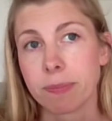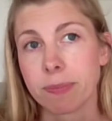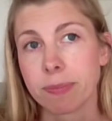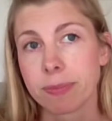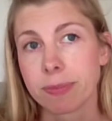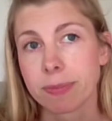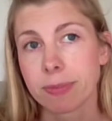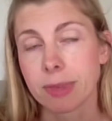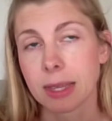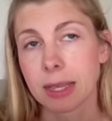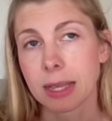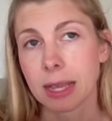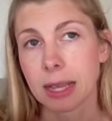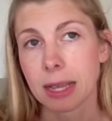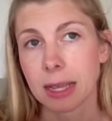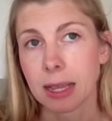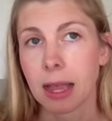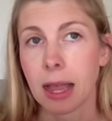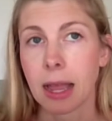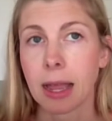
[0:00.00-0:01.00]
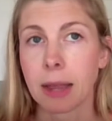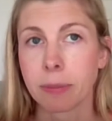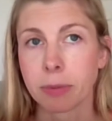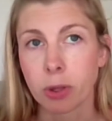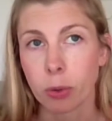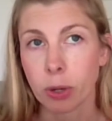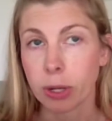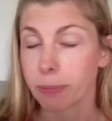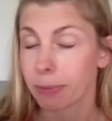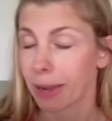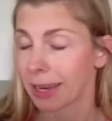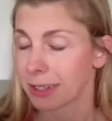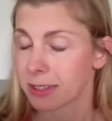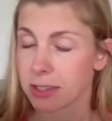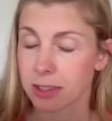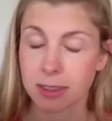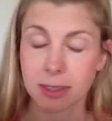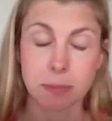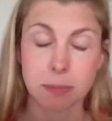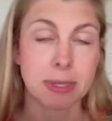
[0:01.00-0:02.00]
um, going back
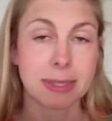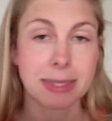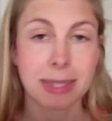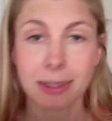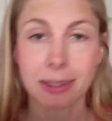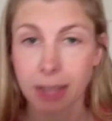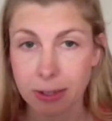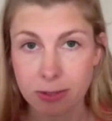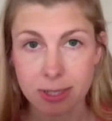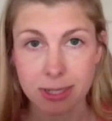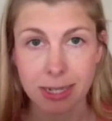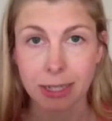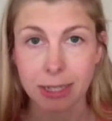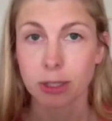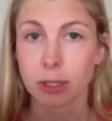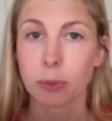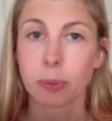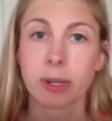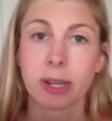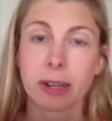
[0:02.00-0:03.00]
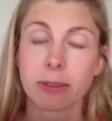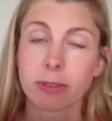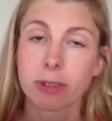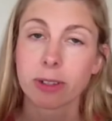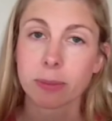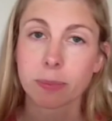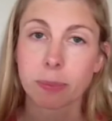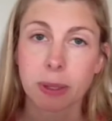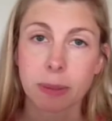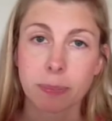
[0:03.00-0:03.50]
to the busy lifestyle or whatever,